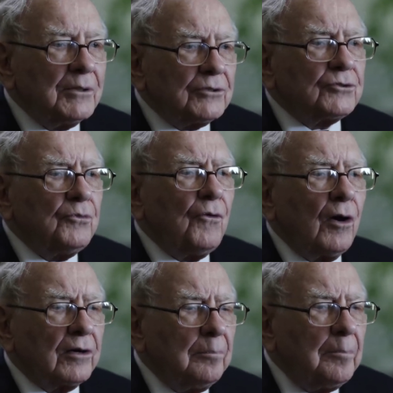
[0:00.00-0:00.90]
but there's a
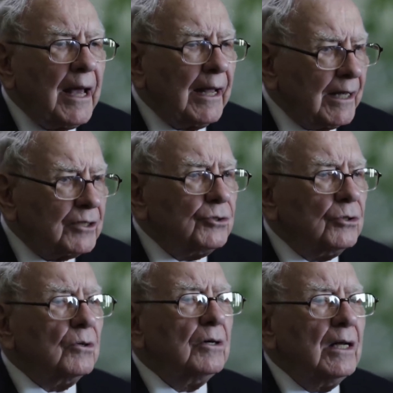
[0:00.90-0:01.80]
fog of panic
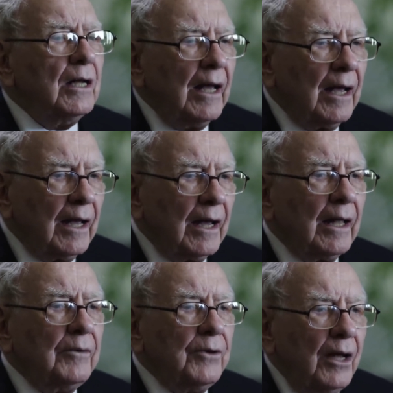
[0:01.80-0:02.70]
too.
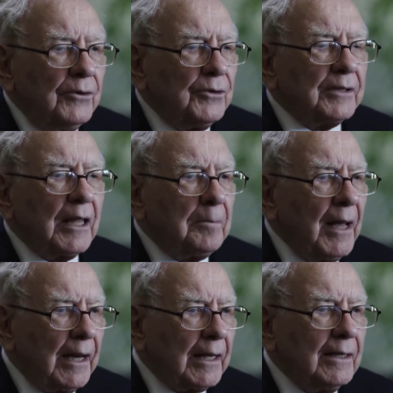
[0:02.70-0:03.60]
And during that
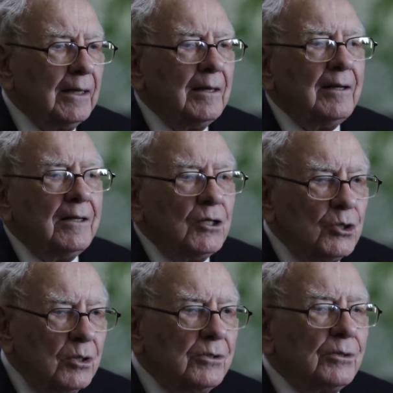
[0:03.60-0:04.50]
panic,
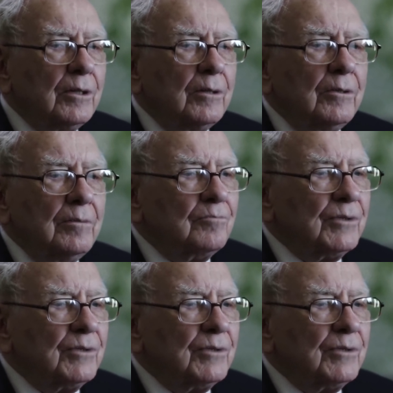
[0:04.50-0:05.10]
you're